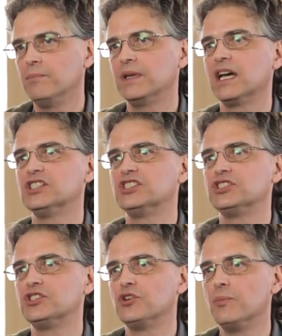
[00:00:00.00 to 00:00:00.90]
because it's
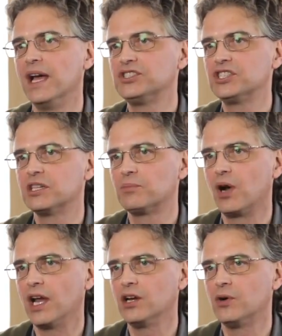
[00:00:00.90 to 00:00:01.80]
a domestic
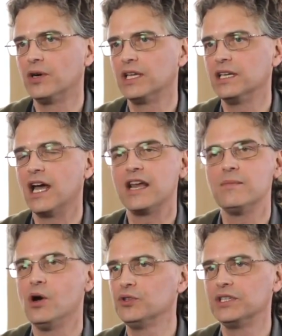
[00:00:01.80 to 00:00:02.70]
priority, not a
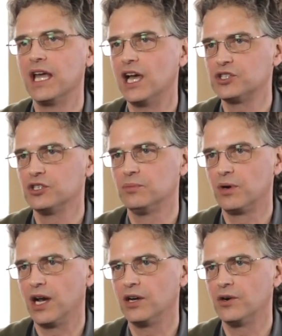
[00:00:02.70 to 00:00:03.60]
multinational
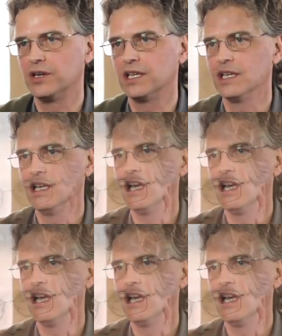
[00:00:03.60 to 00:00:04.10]
priority.